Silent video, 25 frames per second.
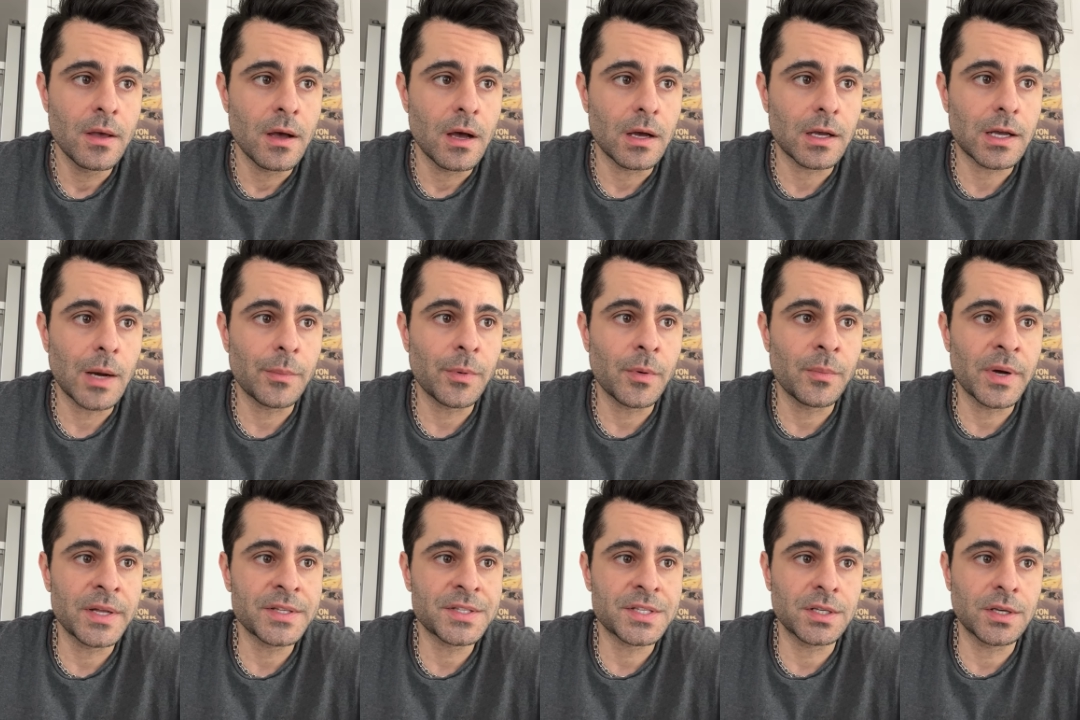A couple
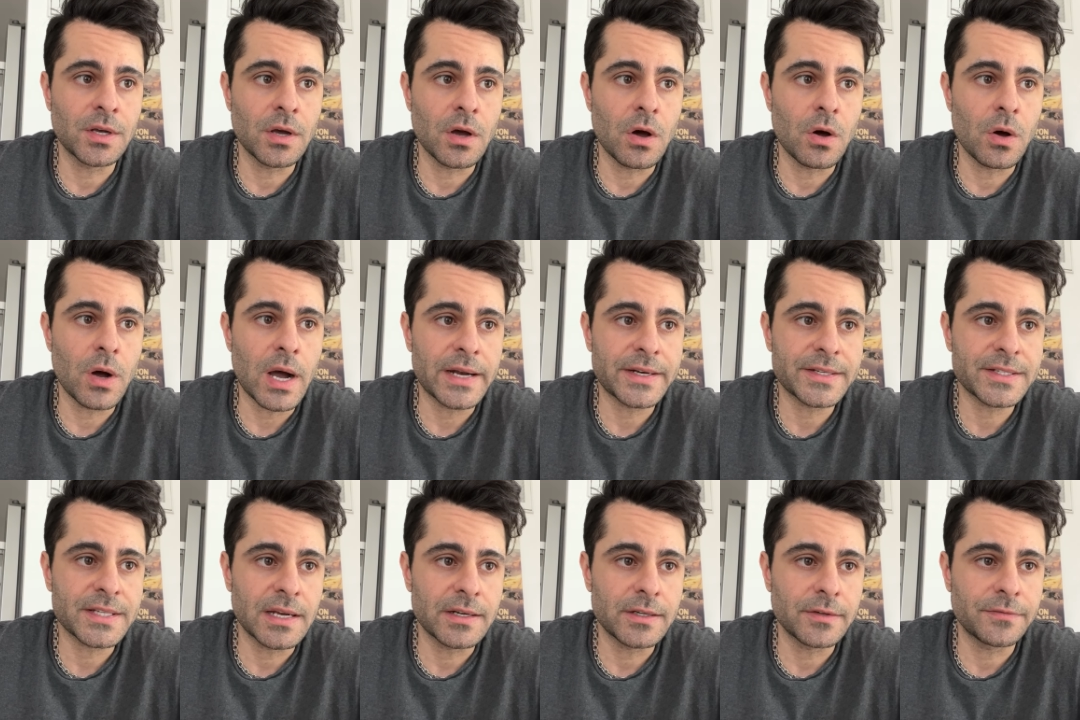months ago, I
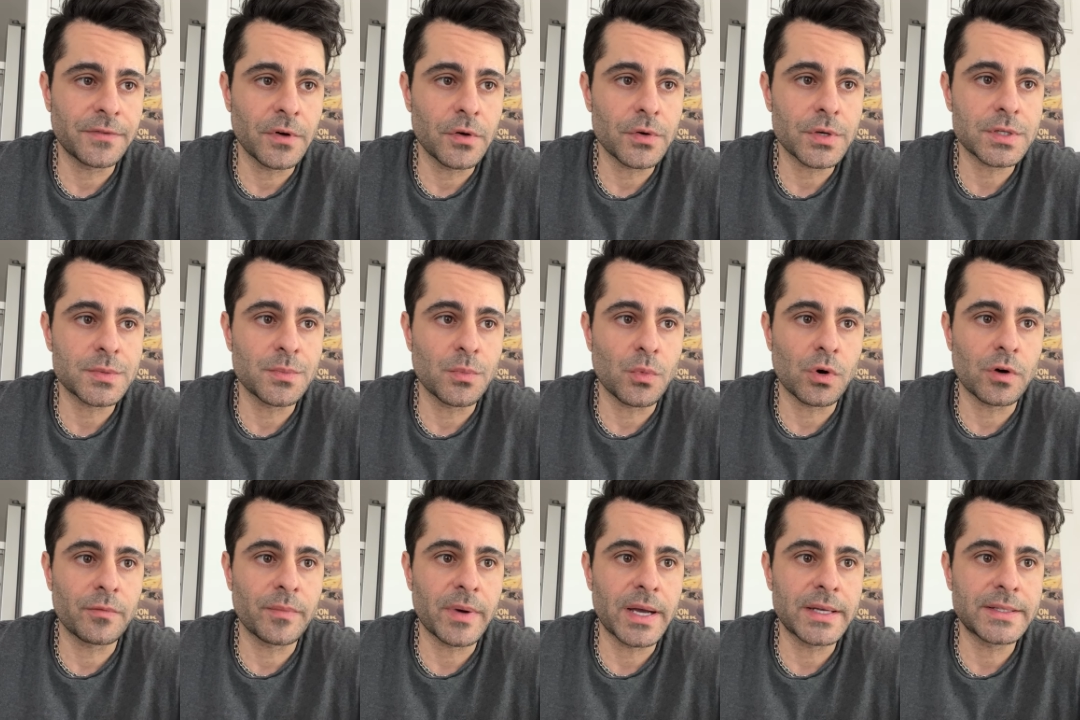decided to focus
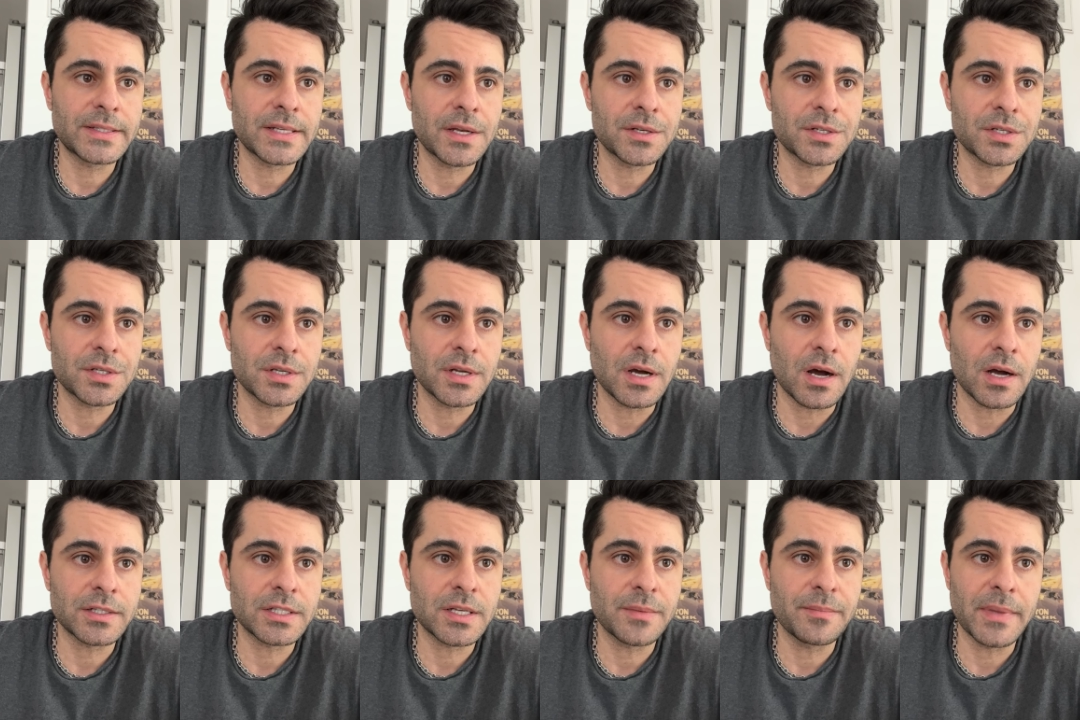more of my attention
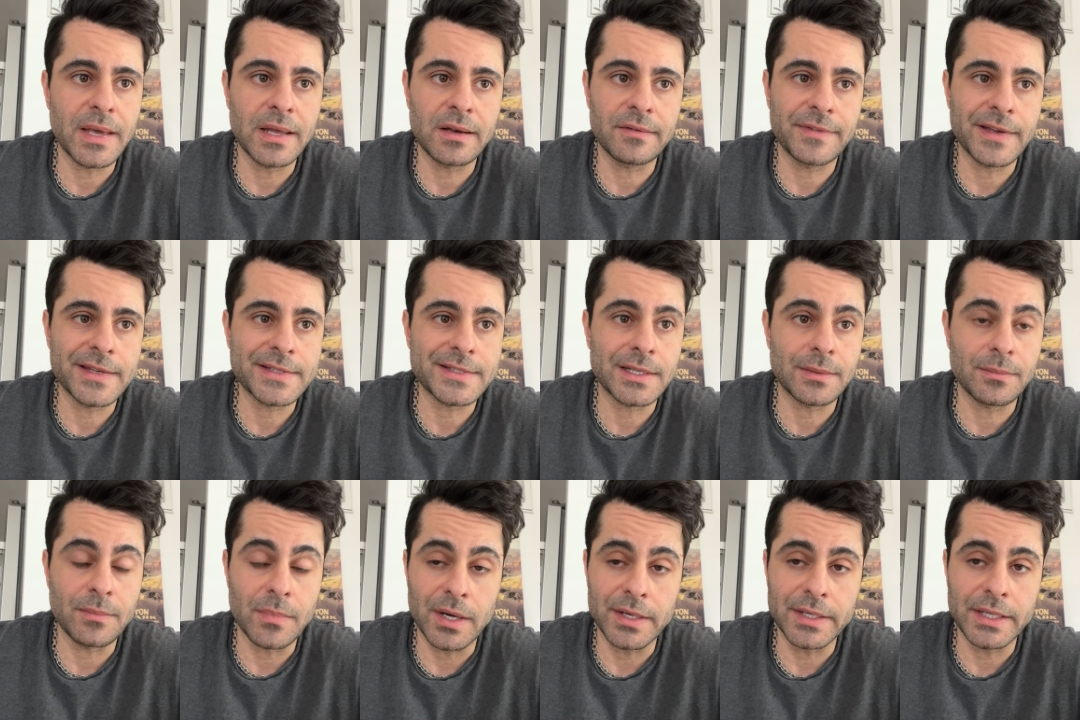onto
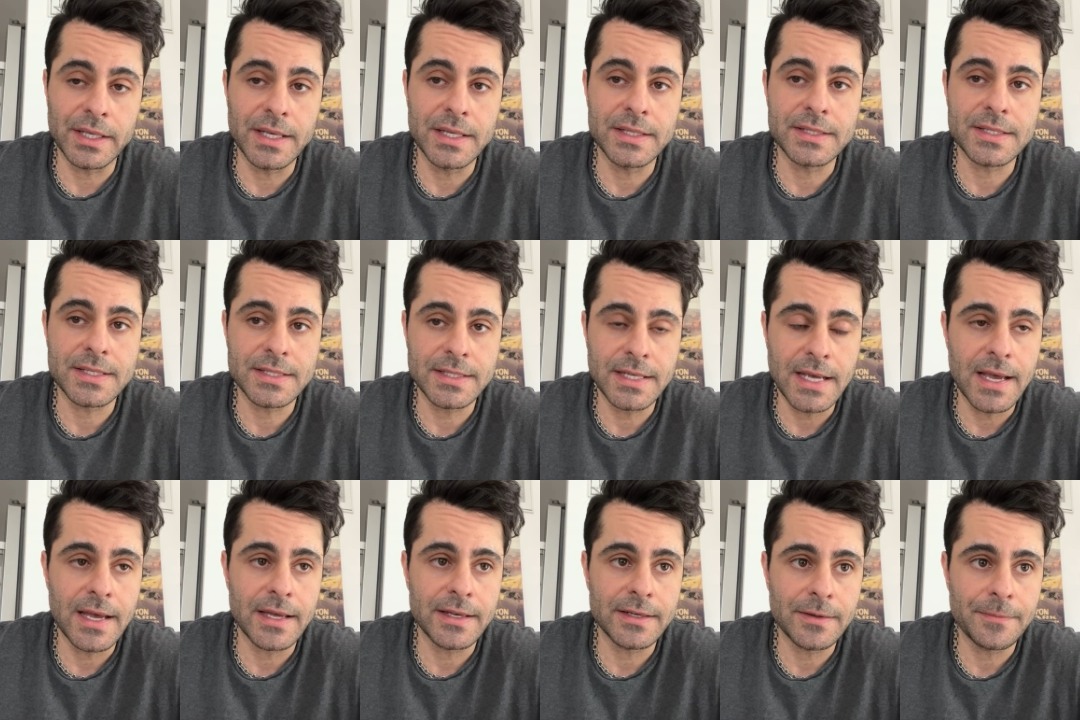manifesting money
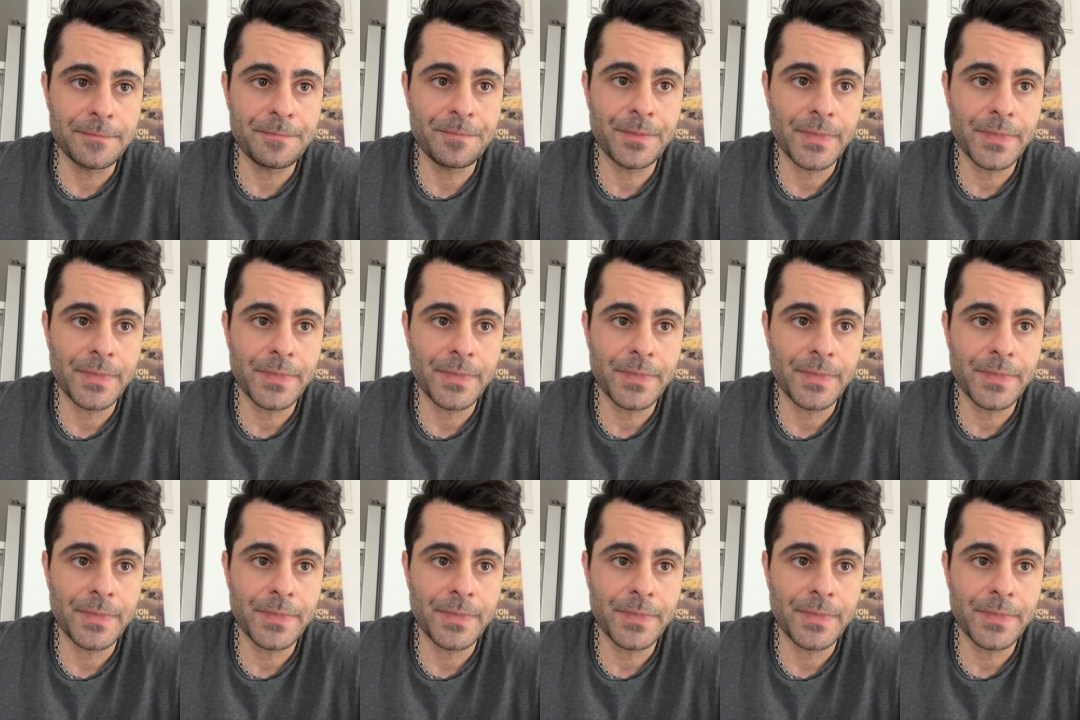instead.